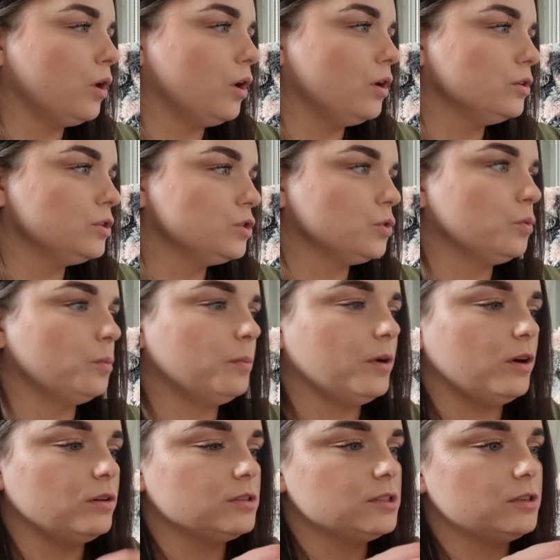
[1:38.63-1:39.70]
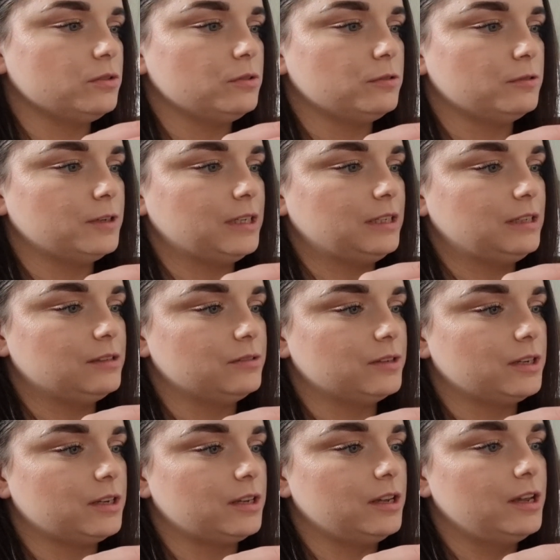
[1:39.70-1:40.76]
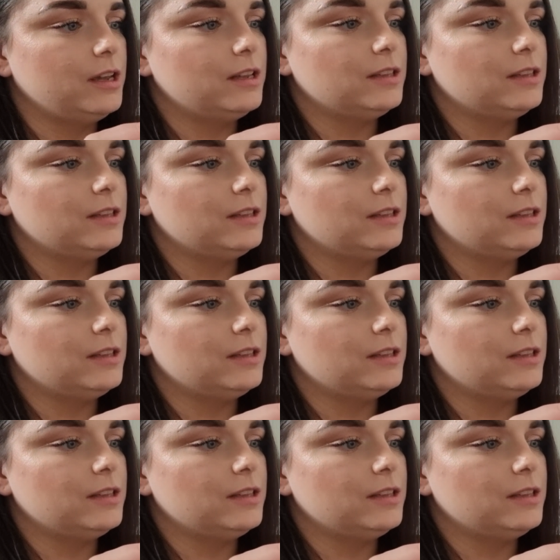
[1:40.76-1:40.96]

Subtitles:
Contour Pot. Alright, okay.